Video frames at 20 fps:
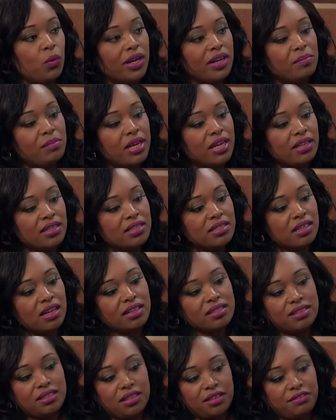What it makes us
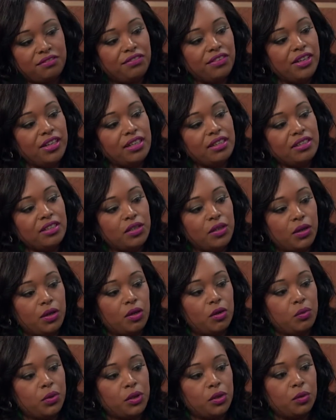as different,
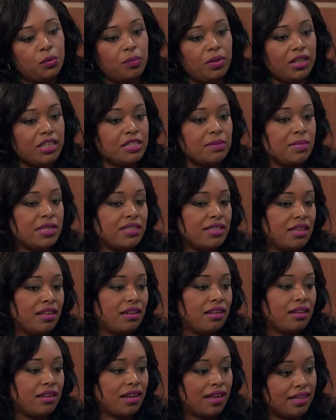we do placements
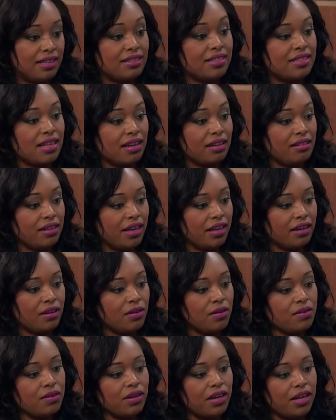in San
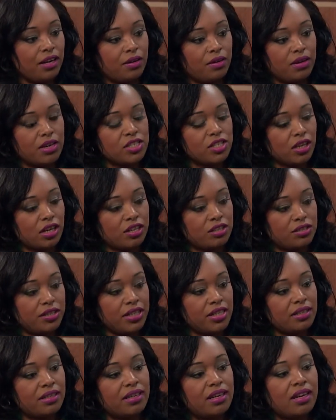Diego, in Orange
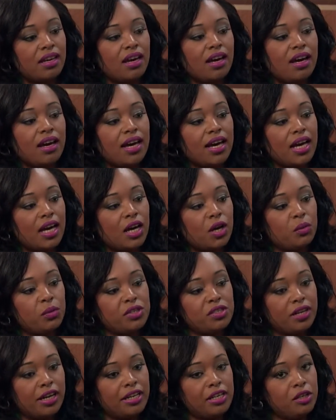County.
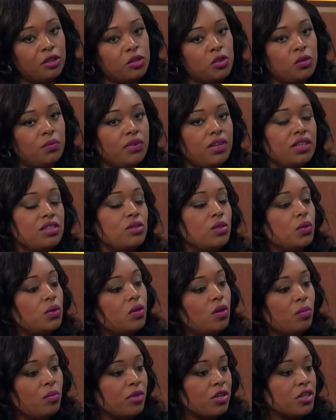We try not to be
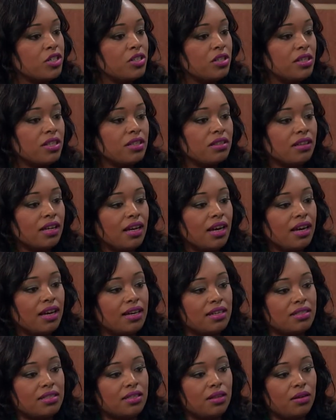too commercial
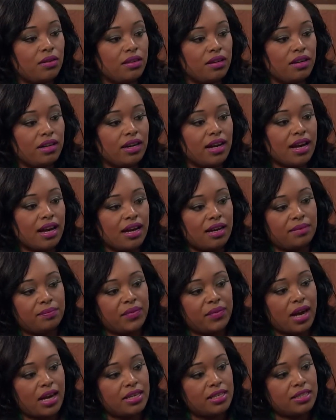as other
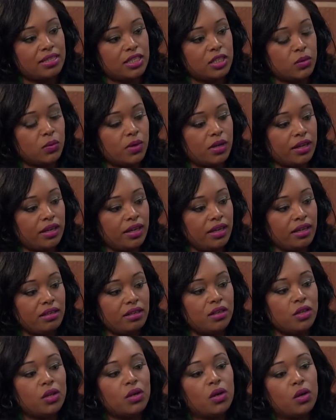agencies
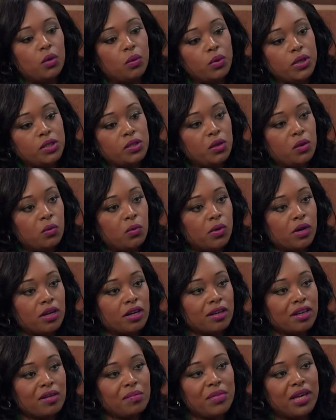working. We don't
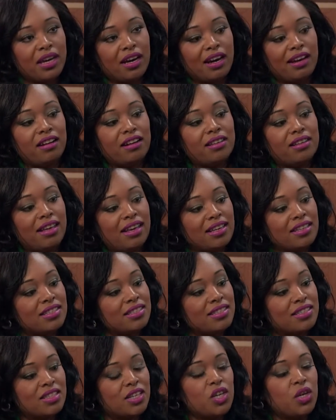work behind a
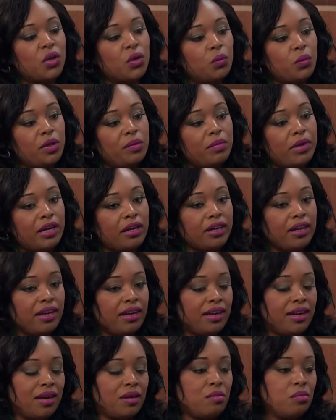desk. We make
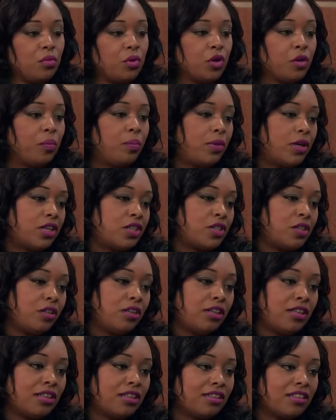it more
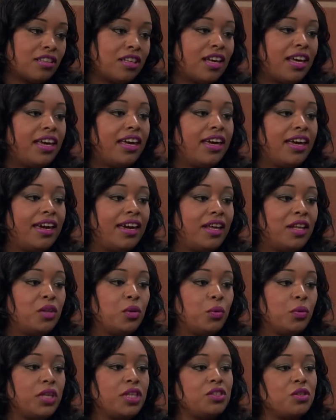personal,
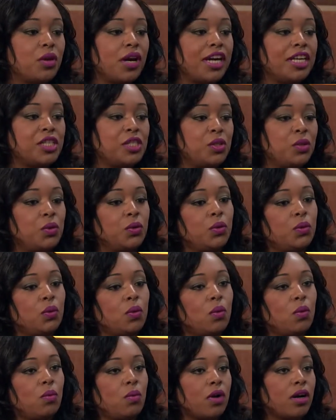and we try to
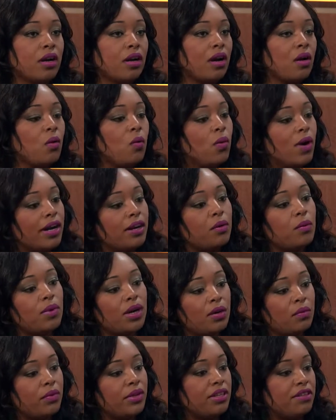work
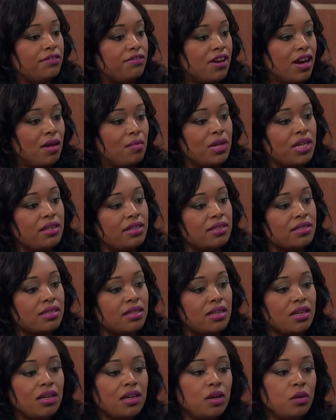one-on-one with the families.